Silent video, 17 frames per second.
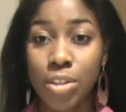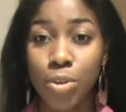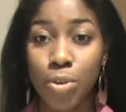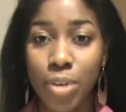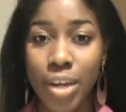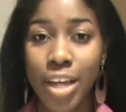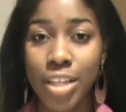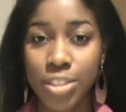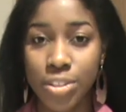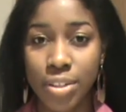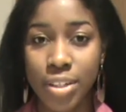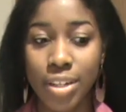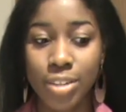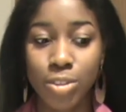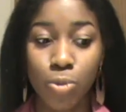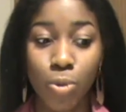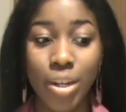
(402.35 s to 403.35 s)
a good hair
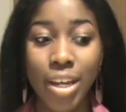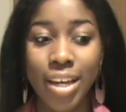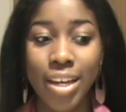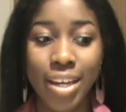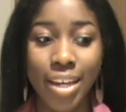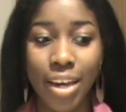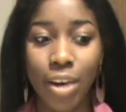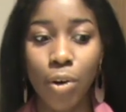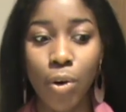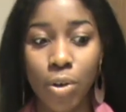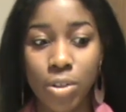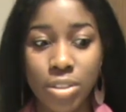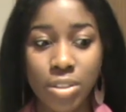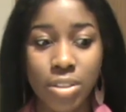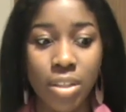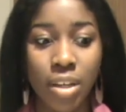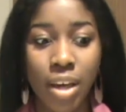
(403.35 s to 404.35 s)
straightener is one that can get
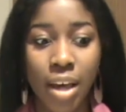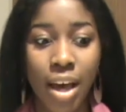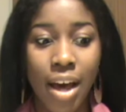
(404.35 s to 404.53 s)
hot